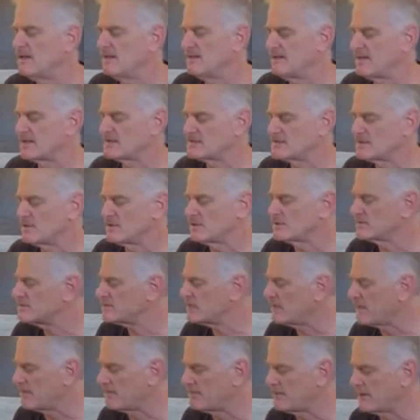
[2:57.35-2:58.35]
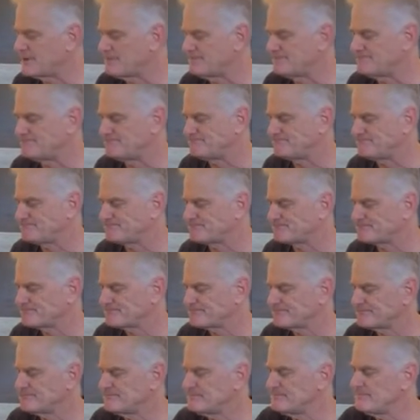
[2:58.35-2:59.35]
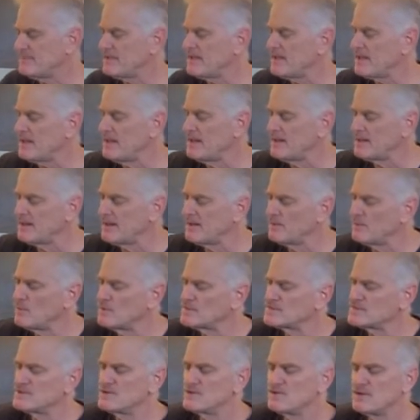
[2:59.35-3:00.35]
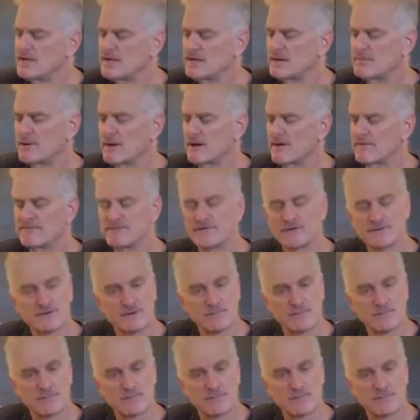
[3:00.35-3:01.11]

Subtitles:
That's the old standby. And again, what's unique about our filter